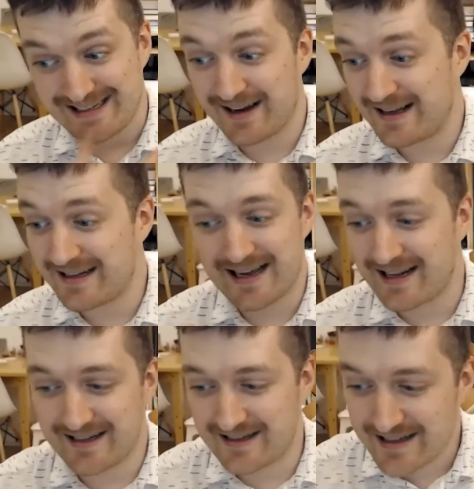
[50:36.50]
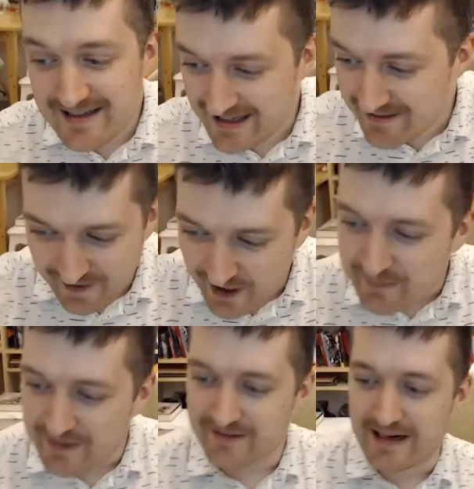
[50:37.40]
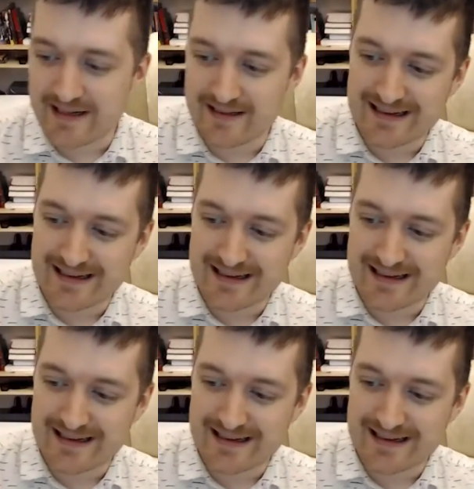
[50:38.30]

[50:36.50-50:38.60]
And the environment, right?